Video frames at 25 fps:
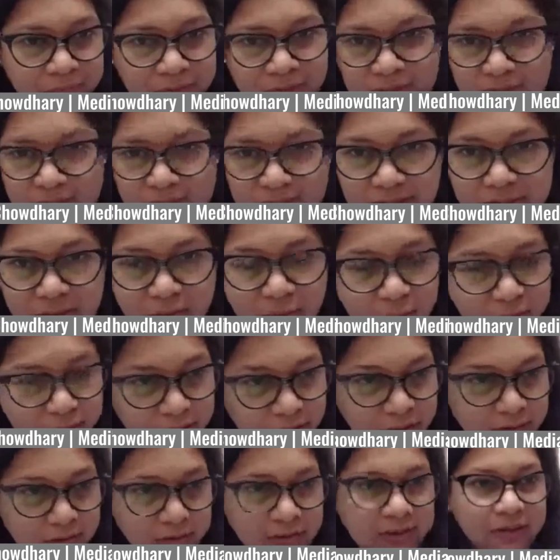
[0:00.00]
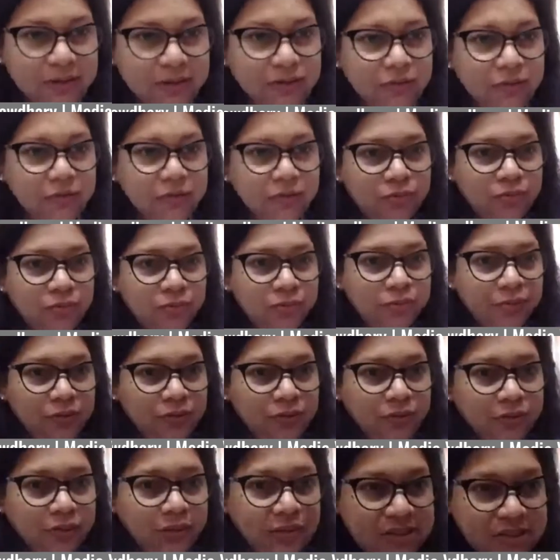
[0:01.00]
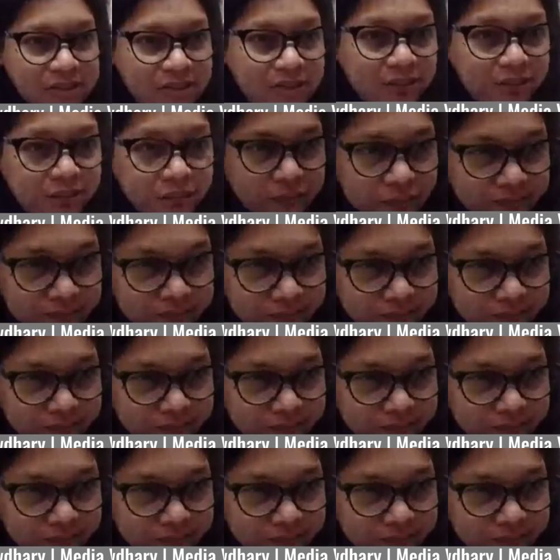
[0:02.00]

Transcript: Is this what you're trying to achieve?